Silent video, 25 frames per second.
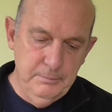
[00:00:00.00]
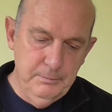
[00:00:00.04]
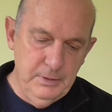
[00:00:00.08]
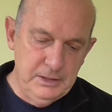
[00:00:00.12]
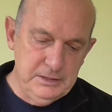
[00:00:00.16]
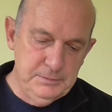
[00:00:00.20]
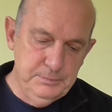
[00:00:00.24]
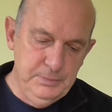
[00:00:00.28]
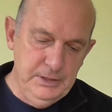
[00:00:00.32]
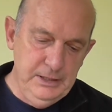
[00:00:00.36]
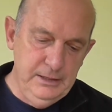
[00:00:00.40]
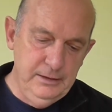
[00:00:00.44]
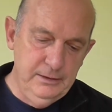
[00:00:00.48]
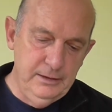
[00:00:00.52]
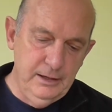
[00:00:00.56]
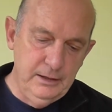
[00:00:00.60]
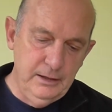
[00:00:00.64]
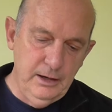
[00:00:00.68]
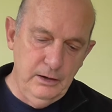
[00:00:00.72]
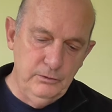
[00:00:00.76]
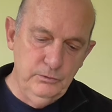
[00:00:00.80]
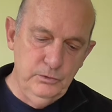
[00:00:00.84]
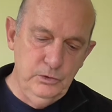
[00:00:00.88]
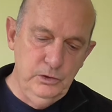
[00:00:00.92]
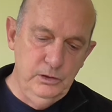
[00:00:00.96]
must be that
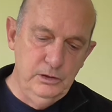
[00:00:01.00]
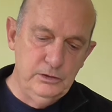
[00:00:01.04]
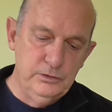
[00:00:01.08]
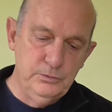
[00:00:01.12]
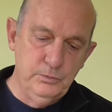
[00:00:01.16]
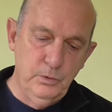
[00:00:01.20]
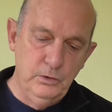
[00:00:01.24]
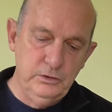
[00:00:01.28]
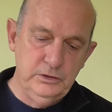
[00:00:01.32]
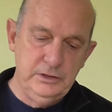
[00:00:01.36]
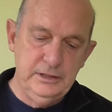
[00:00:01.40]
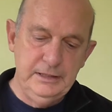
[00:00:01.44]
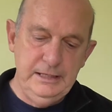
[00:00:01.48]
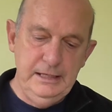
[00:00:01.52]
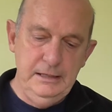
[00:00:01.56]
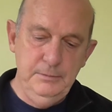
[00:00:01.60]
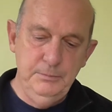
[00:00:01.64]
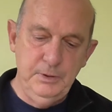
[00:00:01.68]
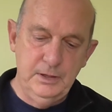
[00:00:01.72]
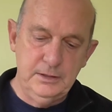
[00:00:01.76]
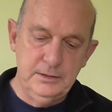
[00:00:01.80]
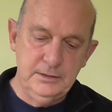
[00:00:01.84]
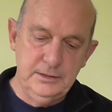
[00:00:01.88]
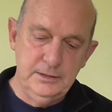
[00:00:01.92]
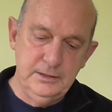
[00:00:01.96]
our rulers want to
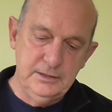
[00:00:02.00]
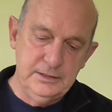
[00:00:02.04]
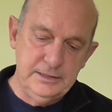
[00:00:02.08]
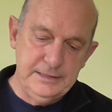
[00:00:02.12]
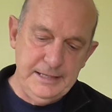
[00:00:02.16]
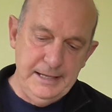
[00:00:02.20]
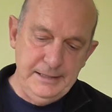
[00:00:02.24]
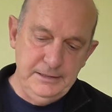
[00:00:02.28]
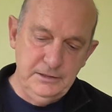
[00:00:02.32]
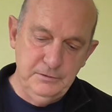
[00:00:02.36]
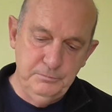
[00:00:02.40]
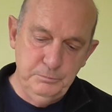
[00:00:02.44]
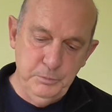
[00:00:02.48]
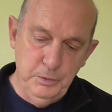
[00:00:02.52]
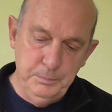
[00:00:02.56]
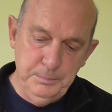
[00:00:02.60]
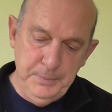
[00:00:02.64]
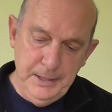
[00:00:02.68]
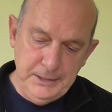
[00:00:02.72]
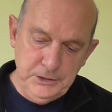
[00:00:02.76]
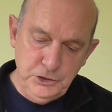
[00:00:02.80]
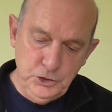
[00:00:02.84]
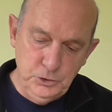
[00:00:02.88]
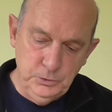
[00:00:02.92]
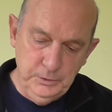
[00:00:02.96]
keep us in a state of
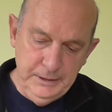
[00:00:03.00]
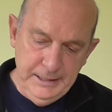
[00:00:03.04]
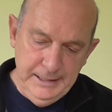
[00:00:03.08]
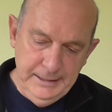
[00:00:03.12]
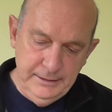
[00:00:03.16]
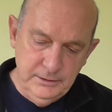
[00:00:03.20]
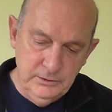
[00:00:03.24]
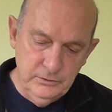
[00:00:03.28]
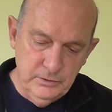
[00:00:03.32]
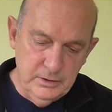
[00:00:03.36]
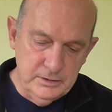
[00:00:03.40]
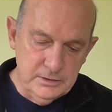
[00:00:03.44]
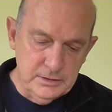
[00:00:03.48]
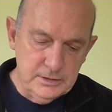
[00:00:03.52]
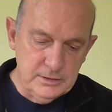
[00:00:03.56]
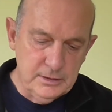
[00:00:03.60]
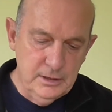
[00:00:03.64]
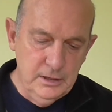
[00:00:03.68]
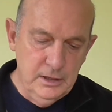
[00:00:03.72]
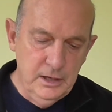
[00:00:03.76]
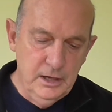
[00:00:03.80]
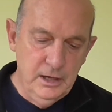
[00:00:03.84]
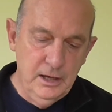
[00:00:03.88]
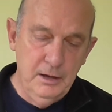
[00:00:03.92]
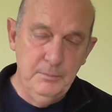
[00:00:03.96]
perpetual ignorance
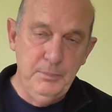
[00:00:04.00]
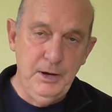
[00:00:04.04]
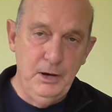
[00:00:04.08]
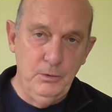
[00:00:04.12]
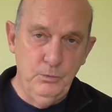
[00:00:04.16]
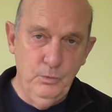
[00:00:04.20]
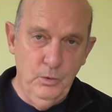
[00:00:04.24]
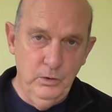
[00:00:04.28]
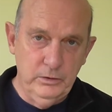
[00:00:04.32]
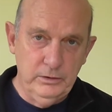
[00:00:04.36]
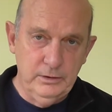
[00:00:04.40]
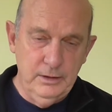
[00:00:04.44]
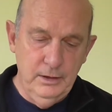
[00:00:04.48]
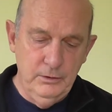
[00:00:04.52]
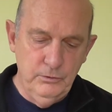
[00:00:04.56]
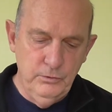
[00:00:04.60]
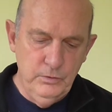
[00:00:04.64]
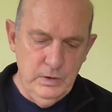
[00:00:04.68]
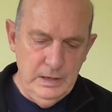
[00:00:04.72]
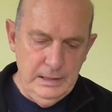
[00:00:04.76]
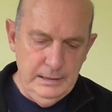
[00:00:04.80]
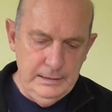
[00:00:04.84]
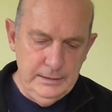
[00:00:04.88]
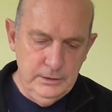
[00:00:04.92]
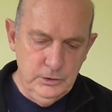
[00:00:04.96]
about what they're
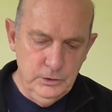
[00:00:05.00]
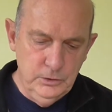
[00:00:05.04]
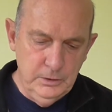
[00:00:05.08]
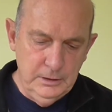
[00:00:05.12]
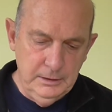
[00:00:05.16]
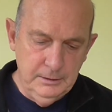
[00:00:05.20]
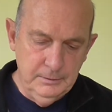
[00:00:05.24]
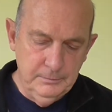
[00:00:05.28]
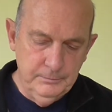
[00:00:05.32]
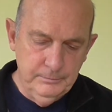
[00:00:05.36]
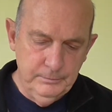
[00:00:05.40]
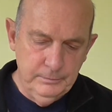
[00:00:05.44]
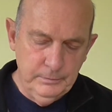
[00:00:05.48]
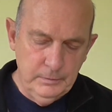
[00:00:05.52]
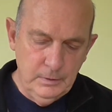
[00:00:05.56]
really doing.